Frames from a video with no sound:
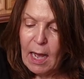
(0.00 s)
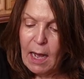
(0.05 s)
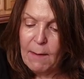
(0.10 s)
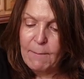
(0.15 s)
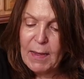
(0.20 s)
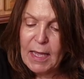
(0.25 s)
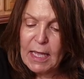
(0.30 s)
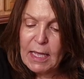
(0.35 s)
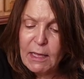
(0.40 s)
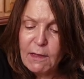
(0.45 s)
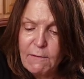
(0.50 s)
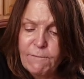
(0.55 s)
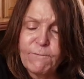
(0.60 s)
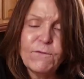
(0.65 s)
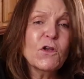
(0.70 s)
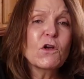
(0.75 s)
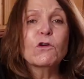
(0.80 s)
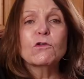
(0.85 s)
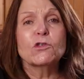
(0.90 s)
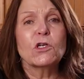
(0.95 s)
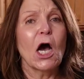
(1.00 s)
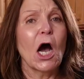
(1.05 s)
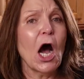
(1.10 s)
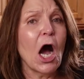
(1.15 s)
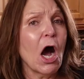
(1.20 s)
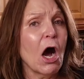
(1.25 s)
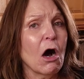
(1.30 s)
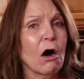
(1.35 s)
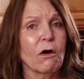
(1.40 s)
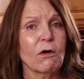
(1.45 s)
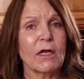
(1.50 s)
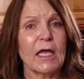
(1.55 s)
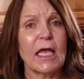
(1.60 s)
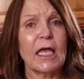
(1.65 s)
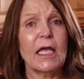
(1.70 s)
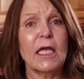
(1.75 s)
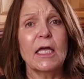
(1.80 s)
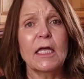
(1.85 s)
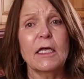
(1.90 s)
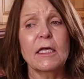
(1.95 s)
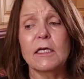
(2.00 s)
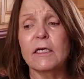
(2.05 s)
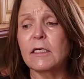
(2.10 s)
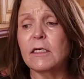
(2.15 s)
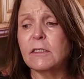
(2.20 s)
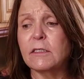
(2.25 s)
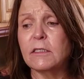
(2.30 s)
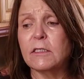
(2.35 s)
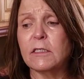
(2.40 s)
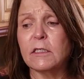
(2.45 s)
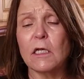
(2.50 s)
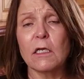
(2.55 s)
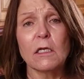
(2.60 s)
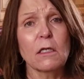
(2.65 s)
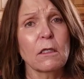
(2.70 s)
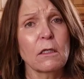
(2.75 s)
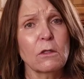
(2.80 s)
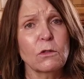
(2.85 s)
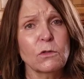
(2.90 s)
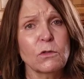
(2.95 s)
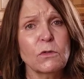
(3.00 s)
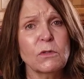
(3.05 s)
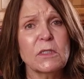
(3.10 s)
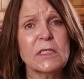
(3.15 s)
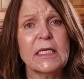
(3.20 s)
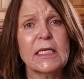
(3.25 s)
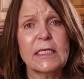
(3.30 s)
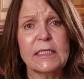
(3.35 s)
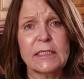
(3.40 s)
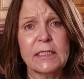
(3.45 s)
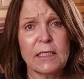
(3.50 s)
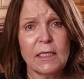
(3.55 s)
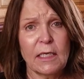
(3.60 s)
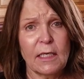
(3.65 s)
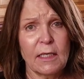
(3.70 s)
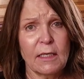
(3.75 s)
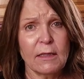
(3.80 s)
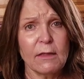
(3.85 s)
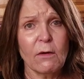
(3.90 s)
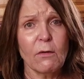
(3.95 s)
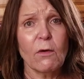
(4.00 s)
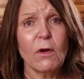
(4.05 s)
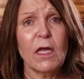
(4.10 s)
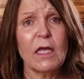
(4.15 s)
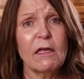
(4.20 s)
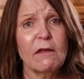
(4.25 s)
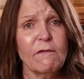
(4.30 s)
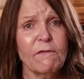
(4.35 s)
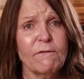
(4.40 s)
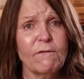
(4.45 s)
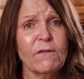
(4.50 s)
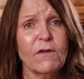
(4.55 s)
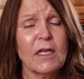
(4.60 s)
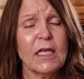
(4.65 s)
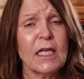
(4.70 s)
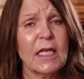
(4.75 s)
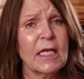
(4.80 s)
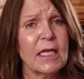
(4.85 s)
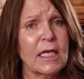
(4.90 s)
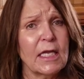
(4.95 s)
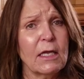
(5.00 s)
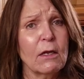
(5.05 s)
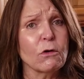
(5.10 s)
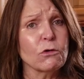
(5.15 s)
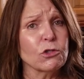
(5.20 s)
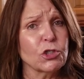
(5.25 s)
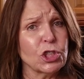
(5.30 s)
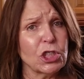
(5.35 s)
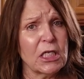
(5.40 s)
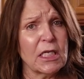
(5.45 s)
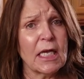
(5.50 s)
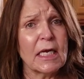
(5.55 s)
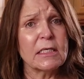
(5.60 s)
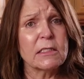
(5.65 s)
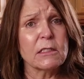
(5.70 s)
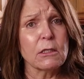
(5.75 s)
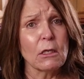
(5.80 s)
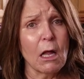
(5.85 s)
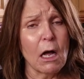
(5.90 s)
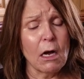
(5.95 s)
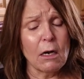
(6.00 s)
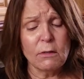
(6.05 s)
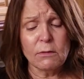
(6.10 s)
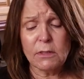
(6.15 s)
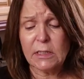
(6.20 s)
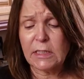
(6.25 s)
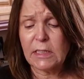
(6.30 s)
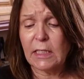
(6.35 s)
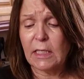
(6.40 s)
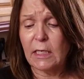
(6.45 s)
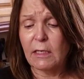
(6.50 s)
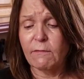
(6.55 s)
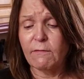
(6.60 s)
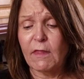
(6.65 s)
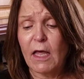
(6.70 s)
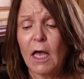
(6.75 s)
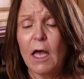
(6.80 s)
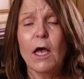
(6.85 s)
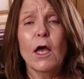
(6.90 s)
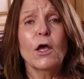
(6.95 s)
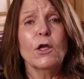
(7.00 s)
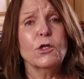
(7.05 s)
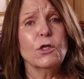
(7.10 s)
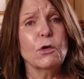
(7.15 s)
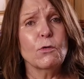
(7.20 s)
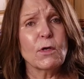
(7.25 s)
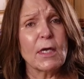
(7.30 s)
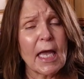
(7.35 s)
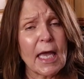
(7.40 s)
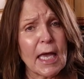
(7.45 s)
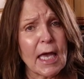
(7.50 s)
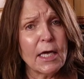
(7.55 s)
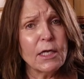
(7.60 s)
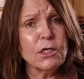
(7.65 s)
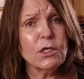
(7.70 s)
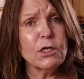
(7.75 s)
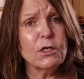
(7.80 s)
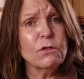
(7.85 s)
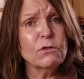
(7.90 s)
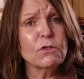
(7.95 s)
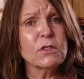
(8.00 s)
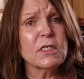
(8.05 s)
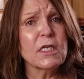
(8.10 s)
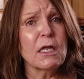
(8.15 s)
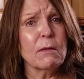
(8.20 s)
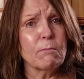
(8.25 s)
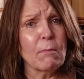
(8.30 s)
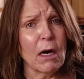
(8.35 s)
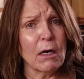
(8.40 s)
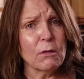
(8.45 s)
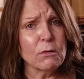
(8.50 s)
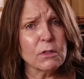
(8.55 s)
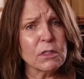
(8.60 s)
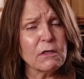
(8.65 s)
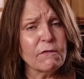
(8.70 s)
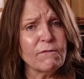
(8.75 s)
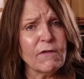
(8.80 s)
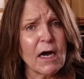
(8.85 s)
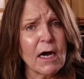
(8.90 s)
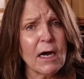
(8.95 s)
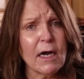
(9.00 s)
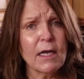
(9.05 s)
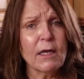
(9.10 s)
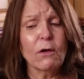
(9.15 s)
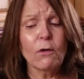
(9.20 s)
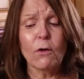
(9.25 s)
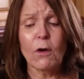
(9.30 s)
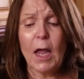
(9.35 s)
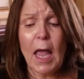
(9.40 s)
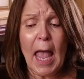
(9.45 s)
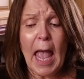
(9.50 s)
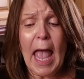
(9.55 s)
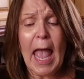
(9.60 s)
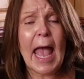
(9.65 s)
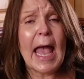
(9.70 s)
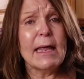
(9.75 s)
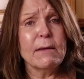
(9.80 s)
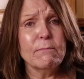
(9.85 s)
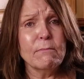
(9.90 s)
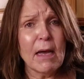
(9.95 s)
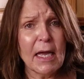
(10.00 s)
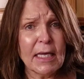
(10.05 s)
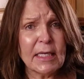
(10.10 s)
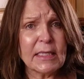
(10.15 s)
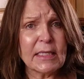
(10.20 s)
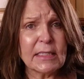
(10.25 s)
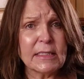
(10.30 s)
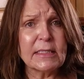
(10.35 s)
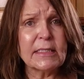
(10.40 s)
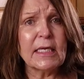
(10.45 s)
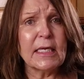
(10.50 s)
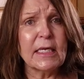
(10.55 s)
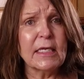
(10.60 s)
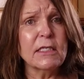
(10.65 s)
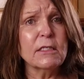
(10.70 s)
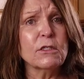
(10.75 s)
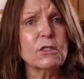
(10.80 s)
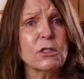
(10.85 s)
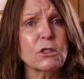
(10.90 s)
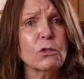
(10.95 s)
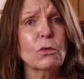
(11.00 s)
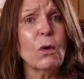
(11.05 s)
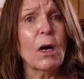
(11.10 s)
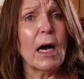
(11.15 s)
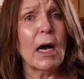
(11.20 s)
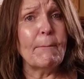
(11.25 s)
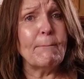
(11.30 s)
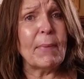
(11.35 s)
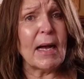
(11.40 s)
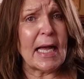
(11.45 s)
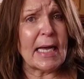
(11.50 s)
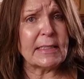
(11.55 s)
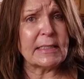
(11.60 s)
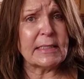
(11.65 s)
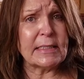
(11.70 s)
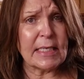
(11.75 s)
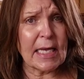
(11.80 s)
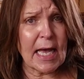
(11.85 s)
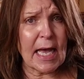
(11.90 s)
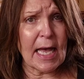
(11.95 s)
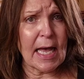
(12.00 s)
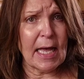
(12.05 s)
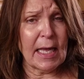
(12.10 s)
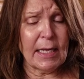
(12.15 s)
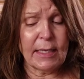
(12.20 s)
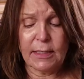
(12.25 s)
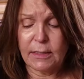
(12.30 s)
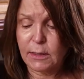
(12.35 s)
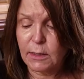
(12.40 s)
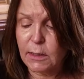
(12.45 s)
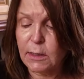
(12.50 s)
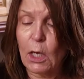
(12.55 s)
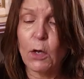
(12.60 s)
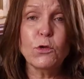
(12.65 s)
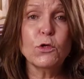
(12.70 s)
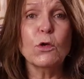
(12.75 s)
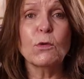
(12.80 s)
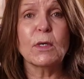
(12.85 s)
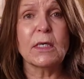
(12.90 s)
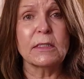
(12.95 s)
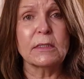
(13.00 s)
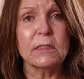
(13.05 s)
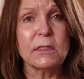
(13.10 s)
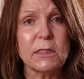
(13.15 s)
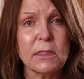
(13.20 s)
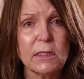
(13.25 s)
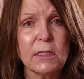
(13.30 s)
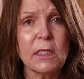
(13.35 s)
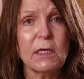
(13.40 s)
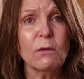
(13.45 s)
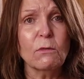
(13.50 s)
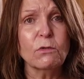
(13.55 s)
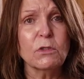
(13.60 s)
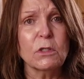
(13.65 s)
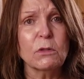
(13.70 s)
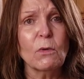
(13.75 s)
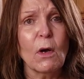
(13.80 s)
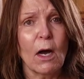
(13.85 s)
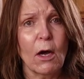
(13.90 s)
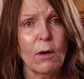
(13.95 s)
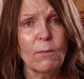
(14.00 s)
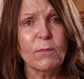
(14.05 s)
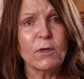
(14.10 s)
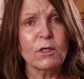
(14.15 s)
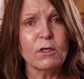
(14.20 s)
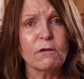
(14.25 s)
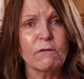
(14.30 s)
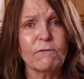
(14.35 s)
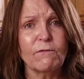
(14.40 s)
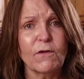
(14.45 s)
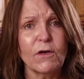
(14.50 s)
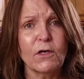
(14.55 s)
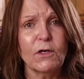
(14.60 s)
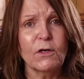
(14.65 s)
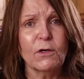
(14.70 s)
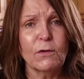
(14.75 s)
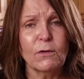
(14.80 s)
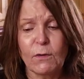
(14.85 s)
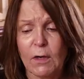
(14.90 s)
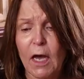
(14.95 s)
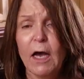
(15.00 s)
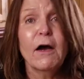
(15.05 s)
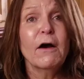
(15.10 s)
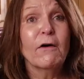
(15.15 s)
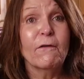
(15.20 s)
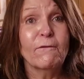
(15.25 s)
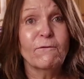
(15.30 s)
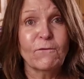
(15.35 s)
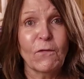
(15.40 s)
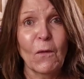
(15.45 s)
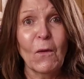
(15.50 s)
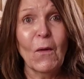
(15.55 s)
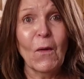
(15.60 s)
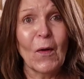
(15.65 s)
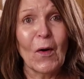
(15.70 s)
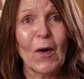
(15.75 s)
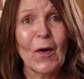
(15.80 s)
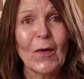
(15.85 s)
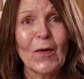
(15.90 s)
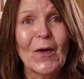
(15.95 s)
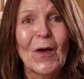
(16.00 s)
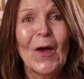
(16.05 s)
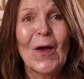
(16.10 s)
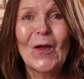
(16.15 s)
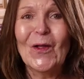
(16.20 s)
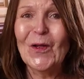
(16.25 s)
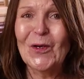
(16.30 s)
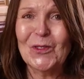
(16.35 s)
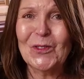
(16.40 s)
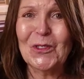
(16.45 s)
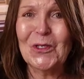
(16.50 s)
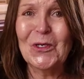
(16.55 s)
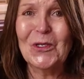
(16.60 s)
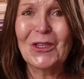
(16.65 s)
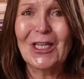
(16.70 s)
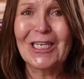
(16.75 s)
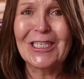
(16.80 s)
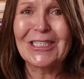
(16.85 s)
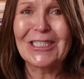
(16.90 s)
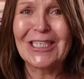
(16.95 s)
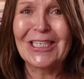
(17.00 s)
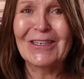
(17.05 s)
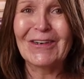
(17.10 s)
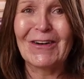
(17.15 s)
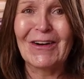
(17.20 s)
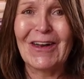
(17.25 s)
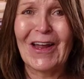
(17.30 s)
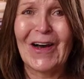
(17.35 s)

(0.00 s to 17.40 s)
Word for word: Um, if your dog is losing teeth or if he or she has lost teeth, you can use an emulsifier and make this into a pate so you can still do home cooked food for your toothless little